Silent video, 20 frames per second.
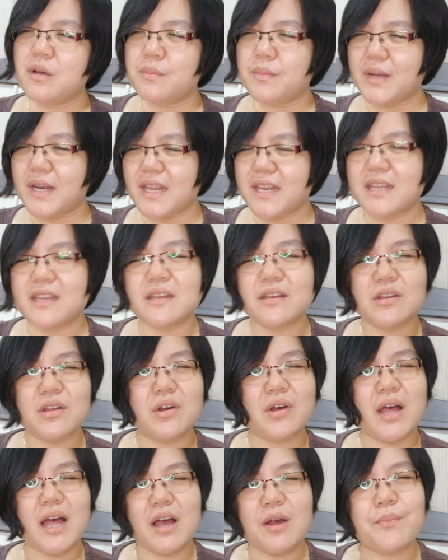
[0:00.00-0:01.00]
but I didn't
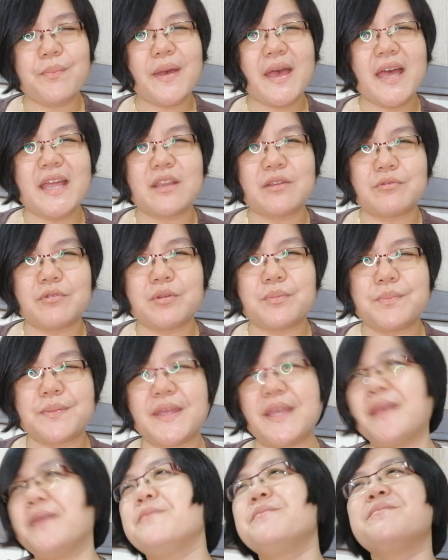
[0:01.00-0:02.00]
know how bad it would
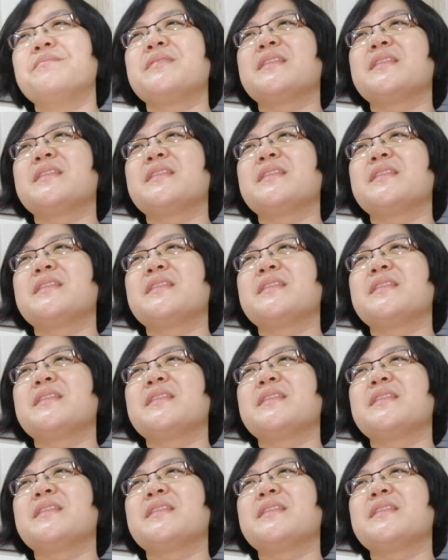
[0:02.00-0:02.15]
be,